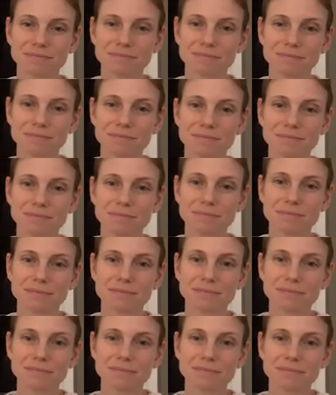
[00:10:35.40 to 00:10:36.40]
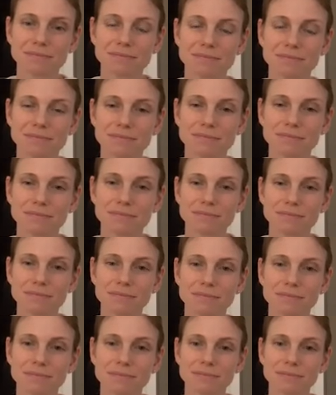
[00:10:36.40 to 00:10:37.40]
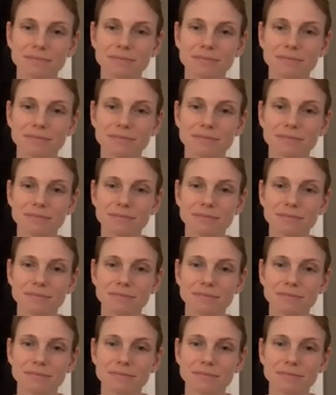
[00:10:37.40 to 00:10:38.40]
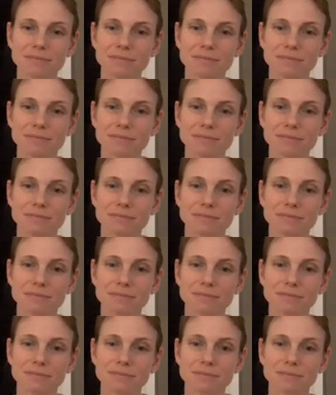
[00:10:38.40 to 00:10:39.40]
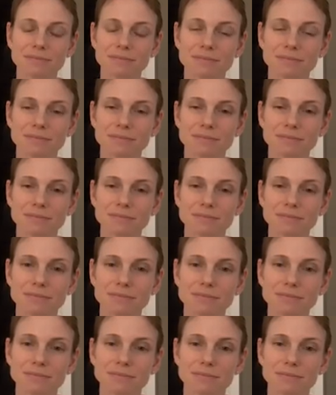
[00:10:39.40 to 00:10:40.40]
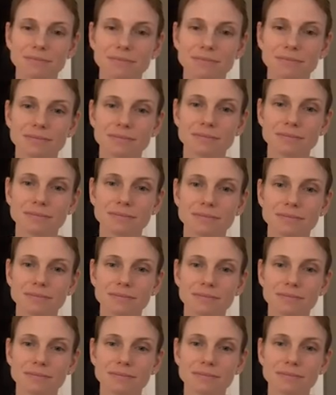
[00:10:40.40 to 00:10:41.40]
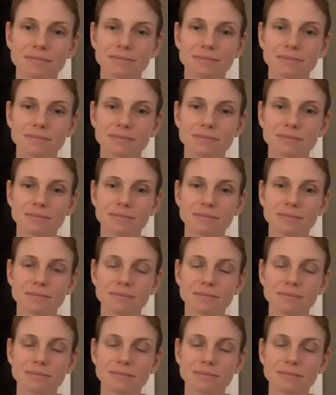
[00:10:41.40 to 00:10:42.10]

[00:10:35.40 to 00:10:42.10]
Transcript: No words are spoken by the person on screen.